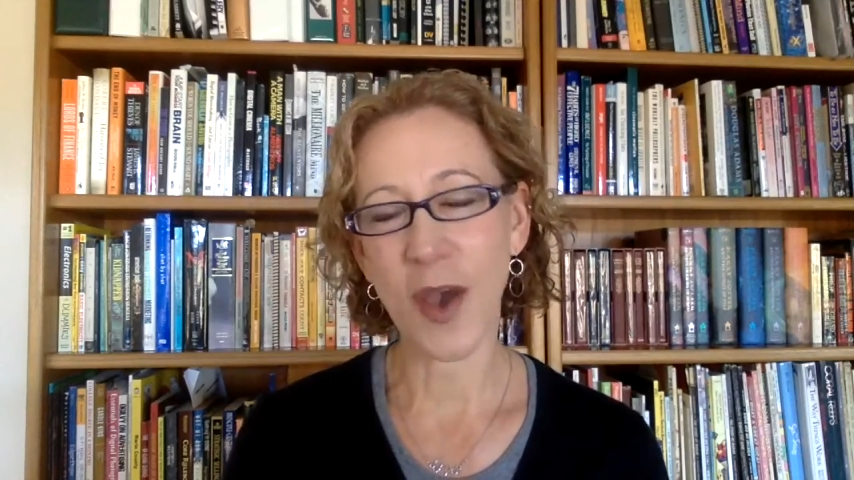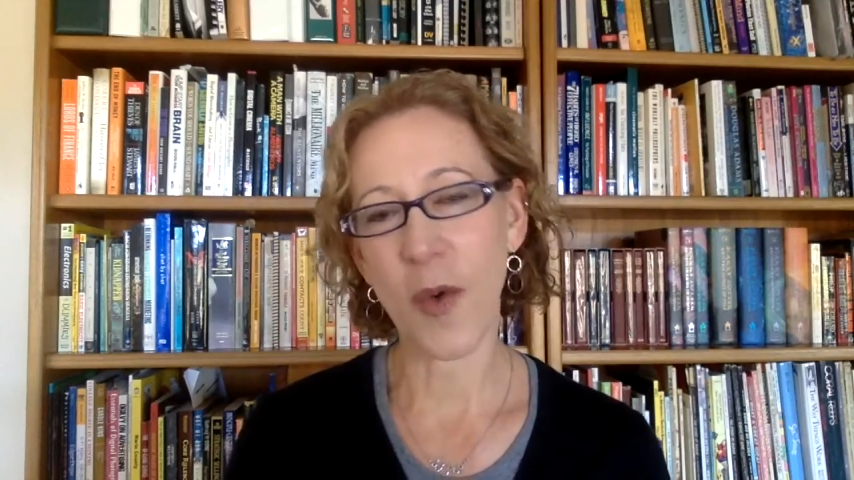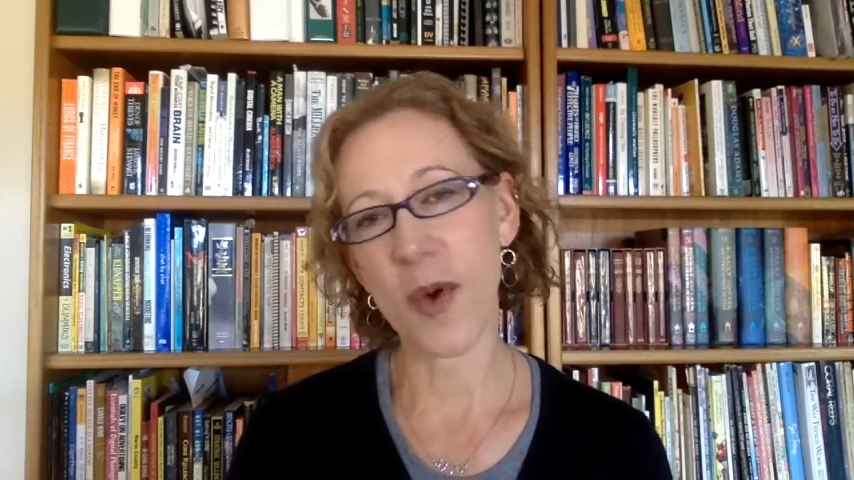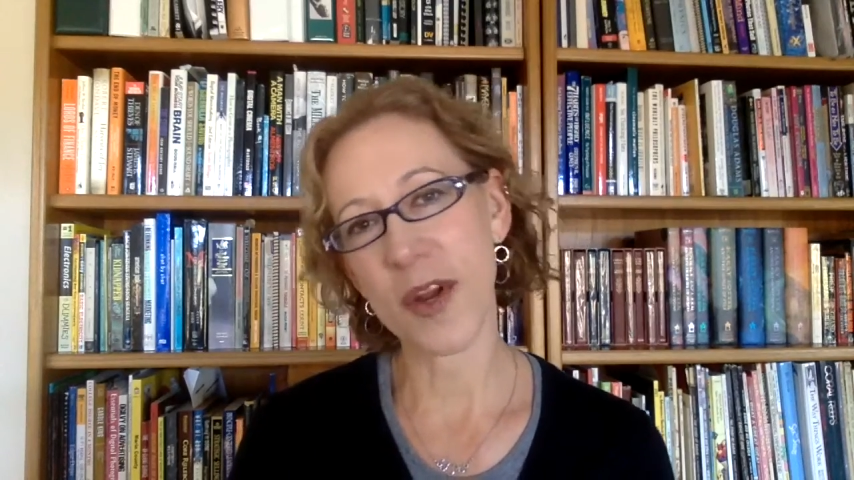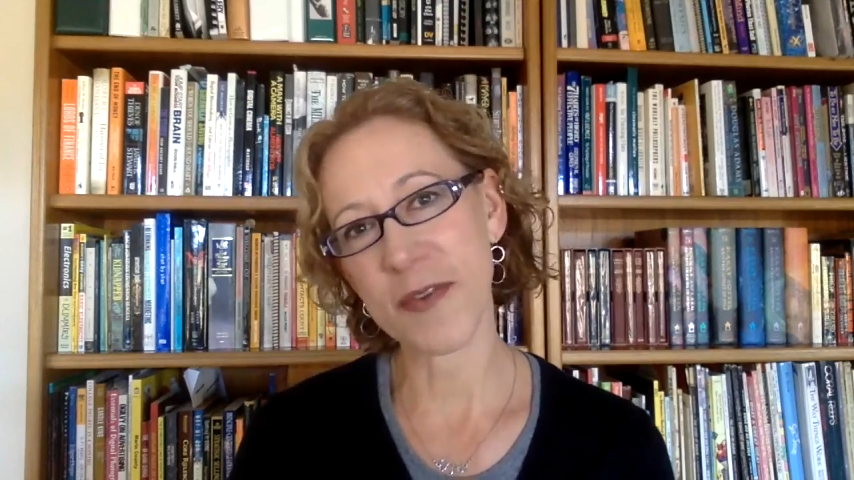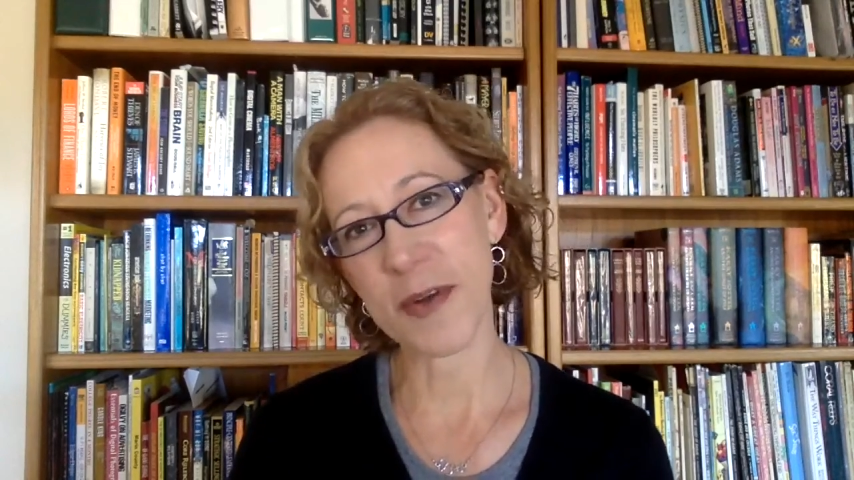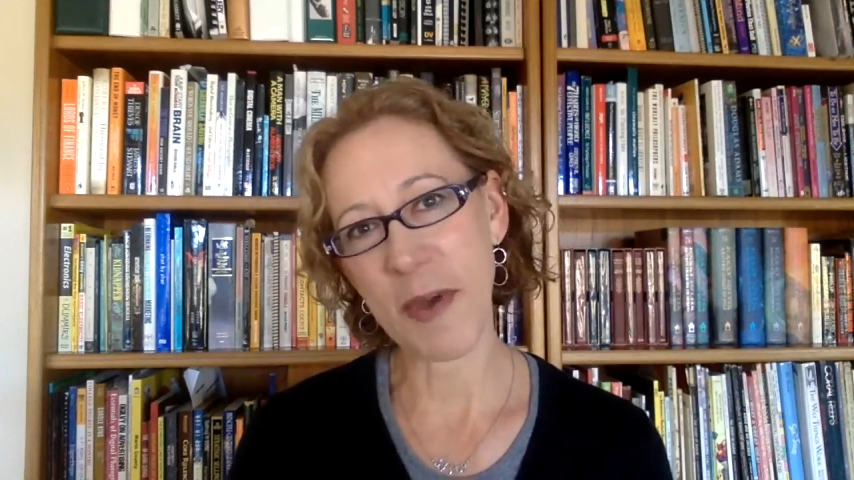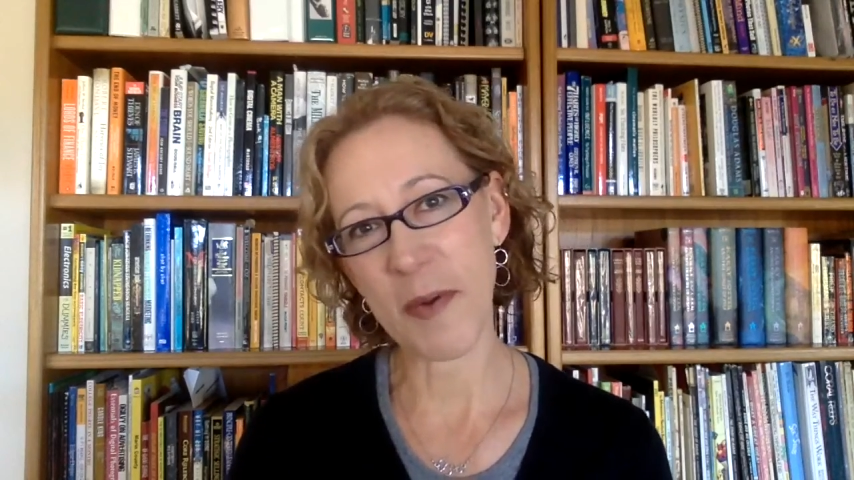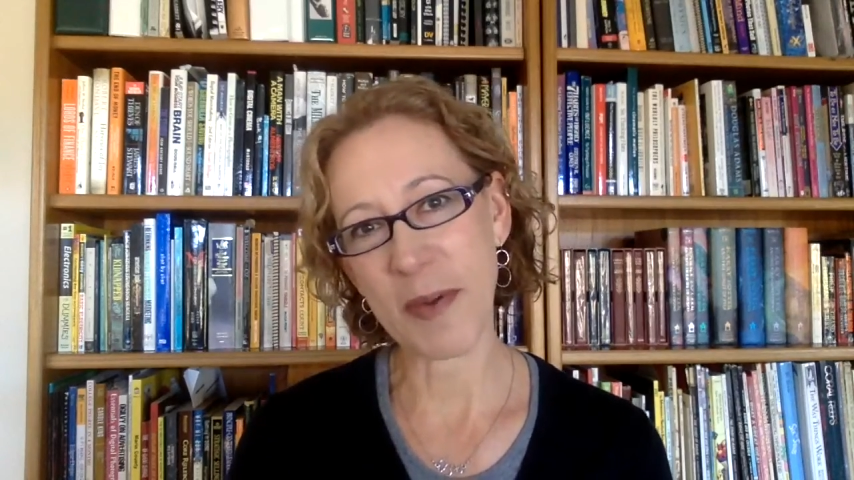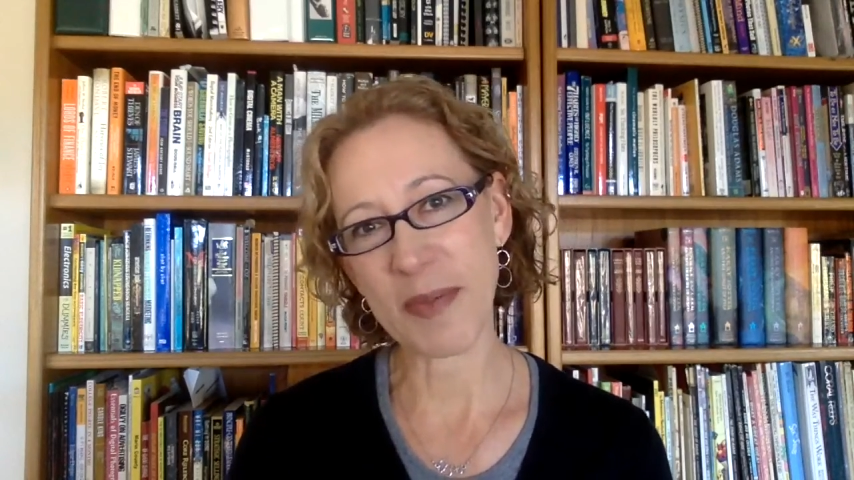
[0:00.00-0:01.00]
Go on over to
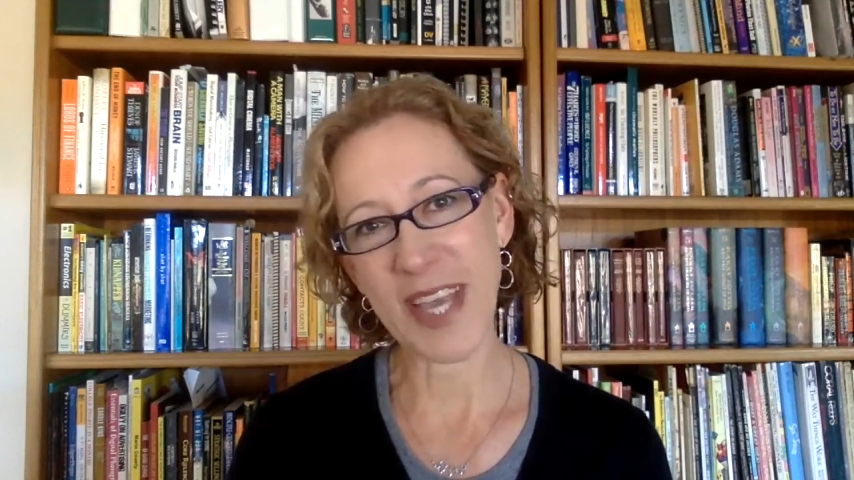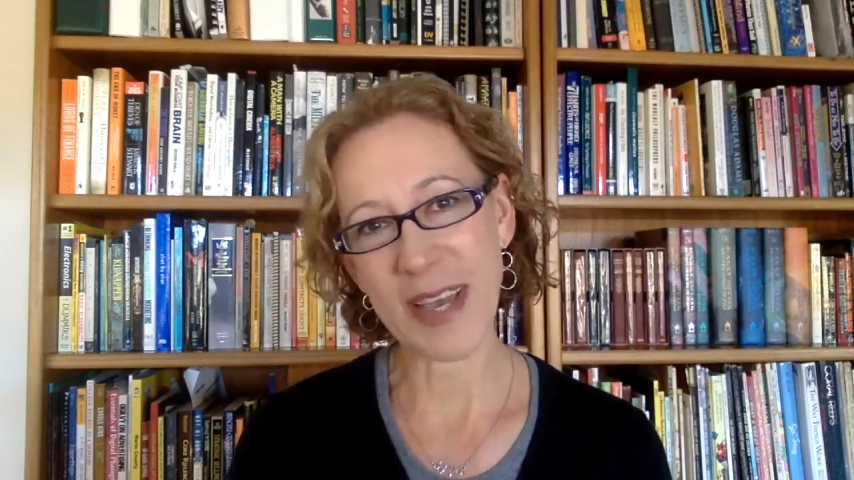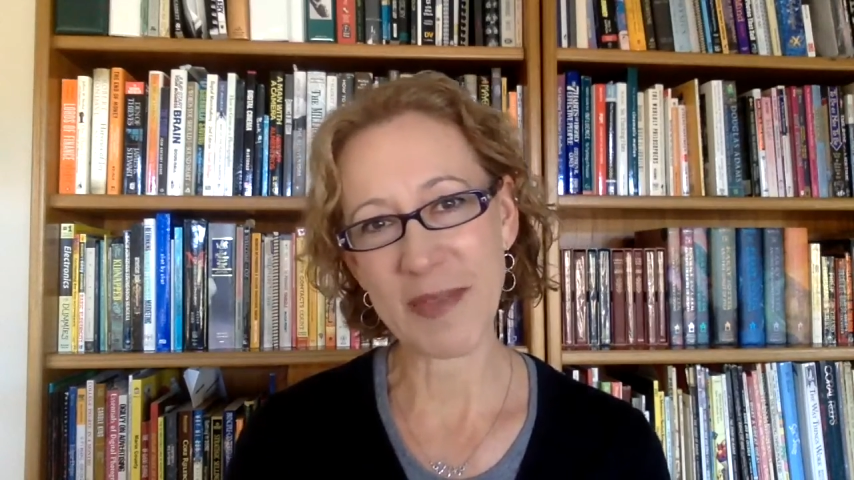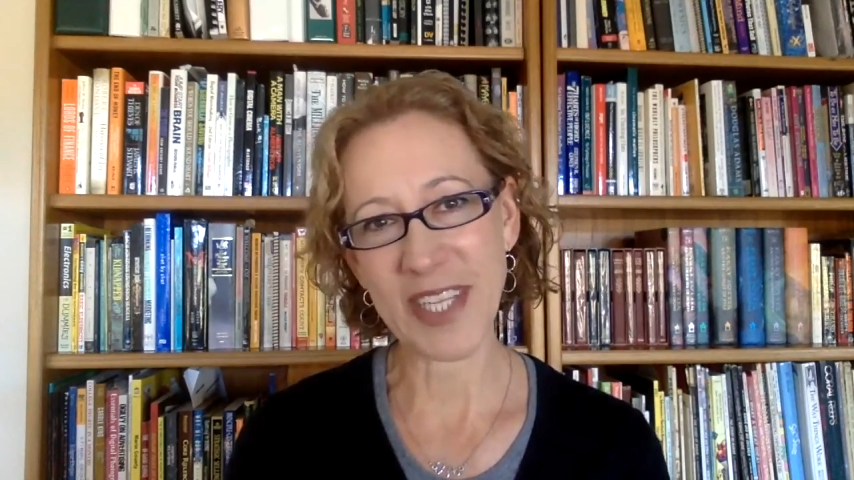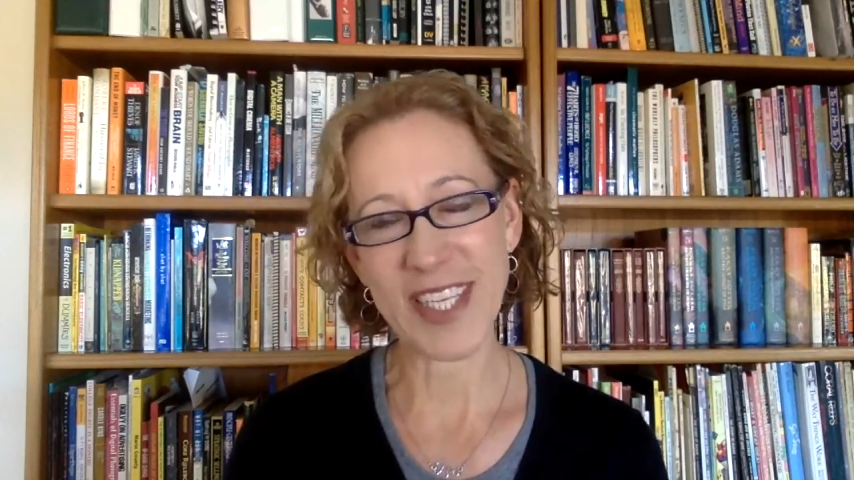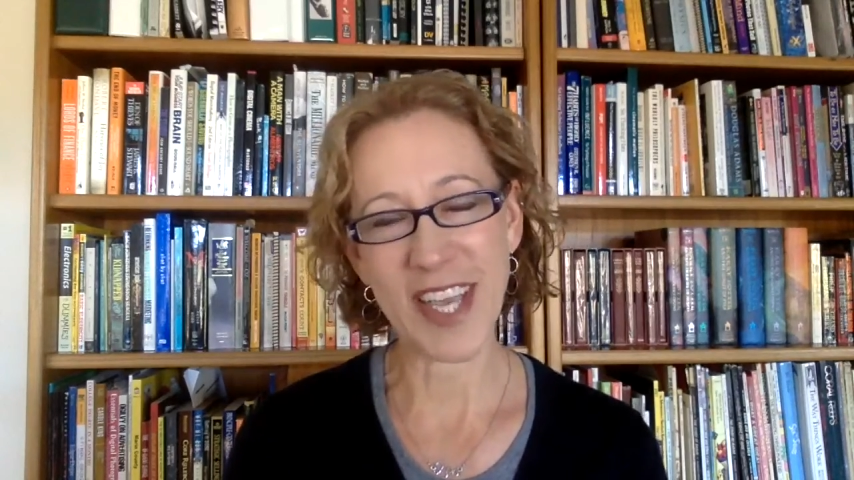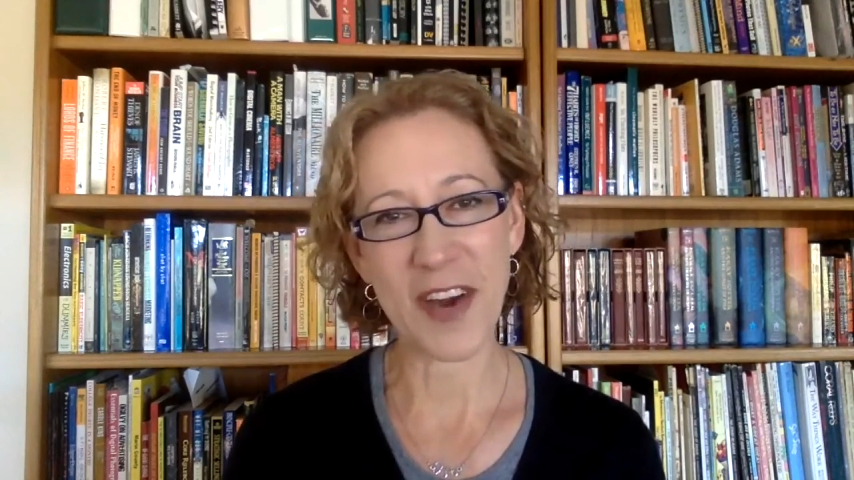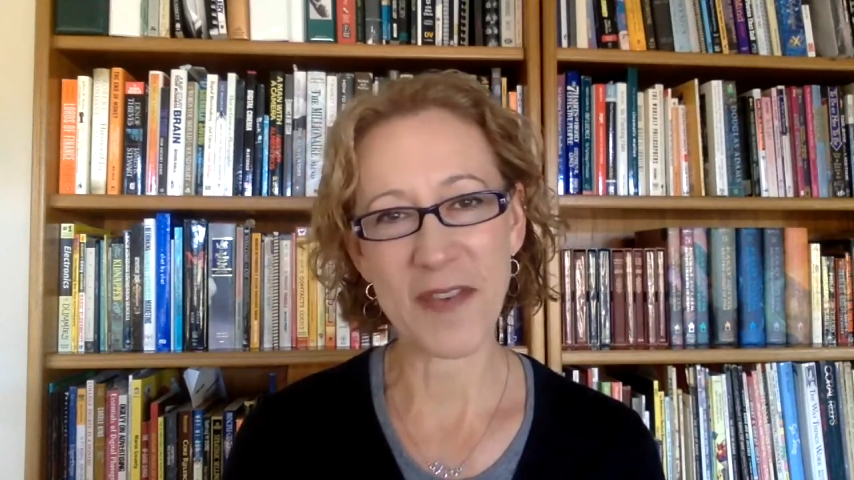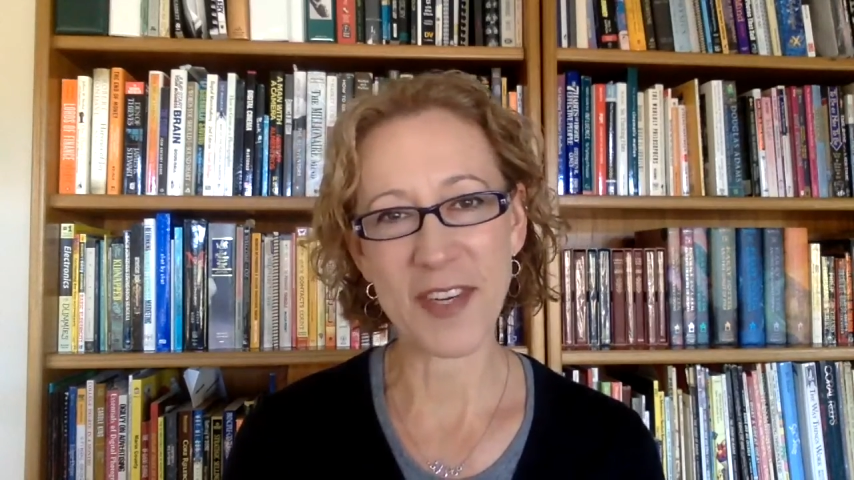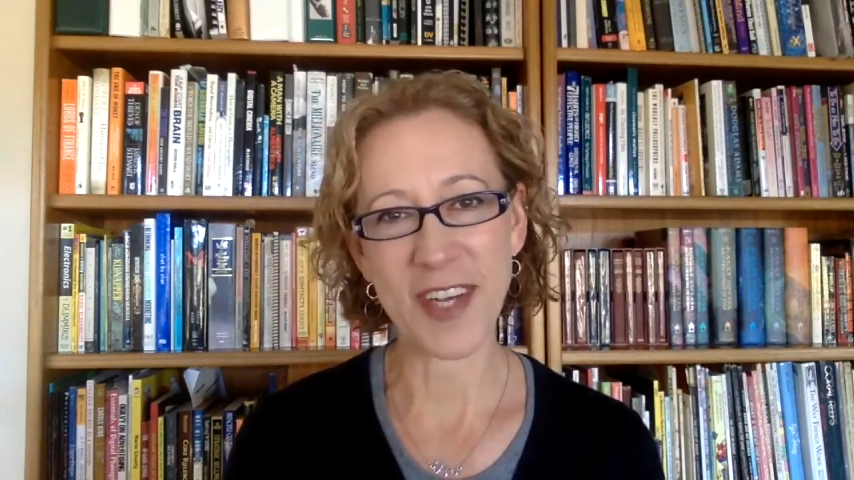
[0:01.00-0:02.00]
my website,
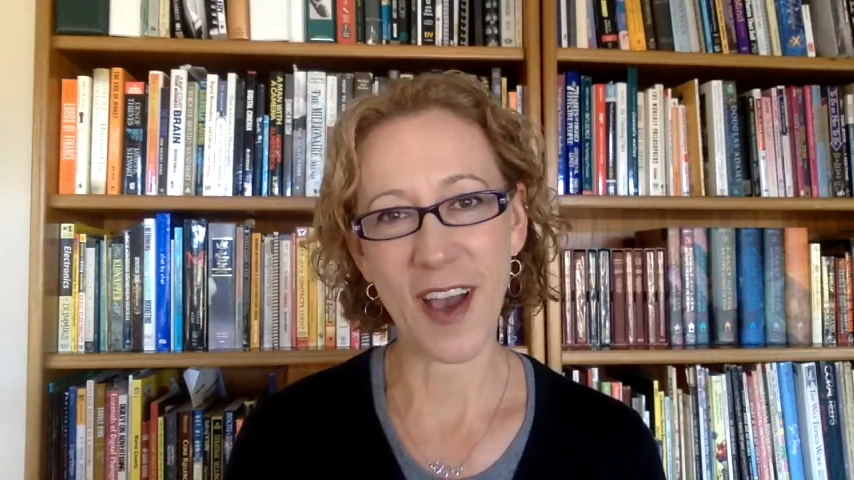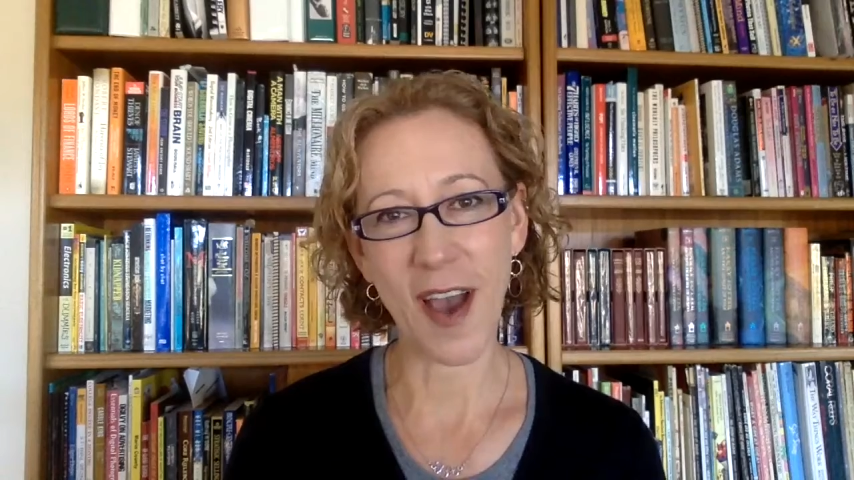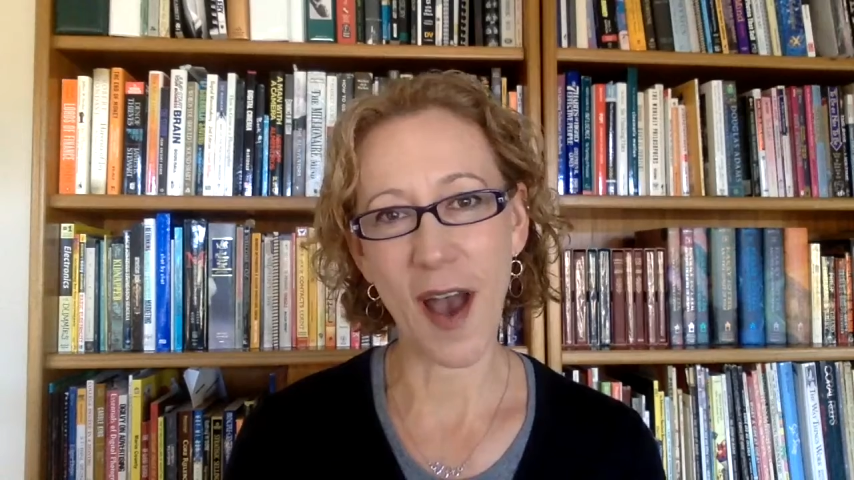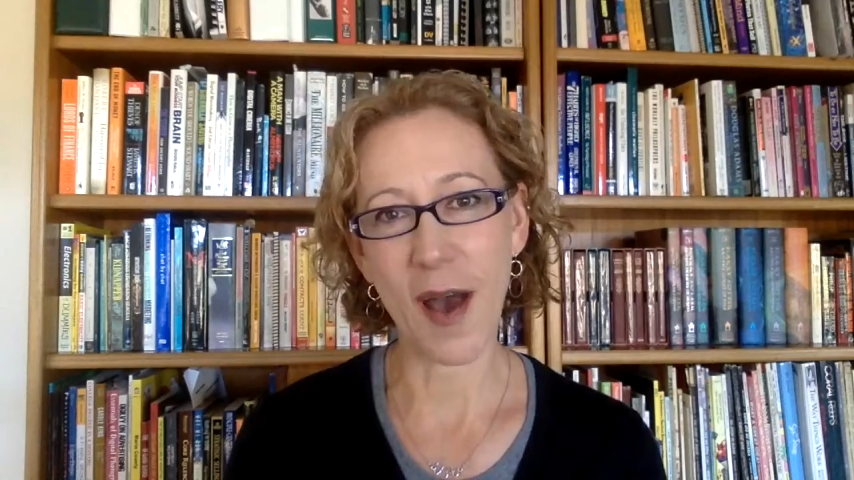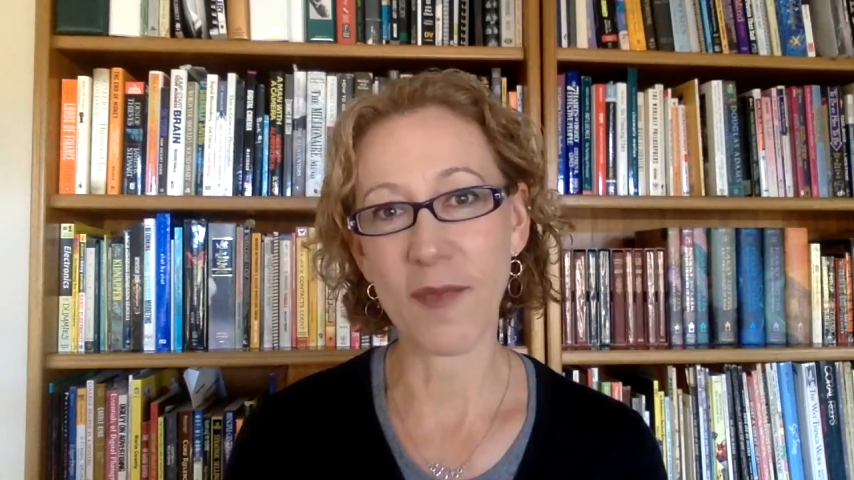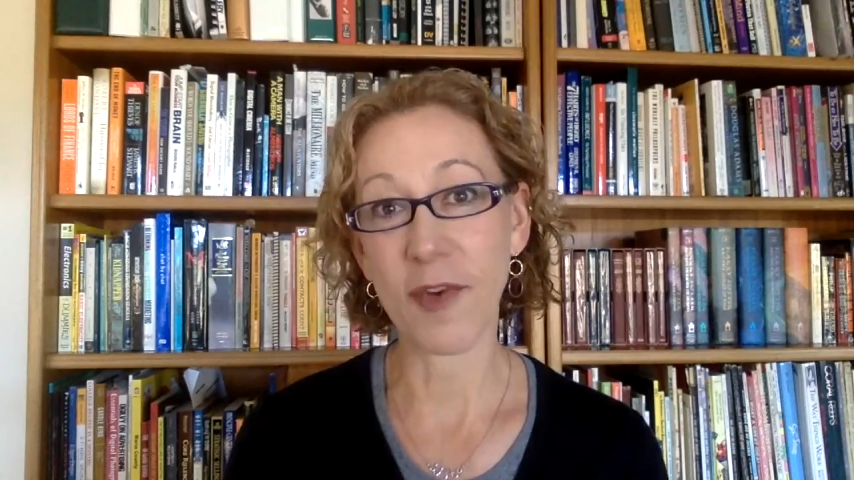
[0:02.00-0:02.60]
melissahereford.com,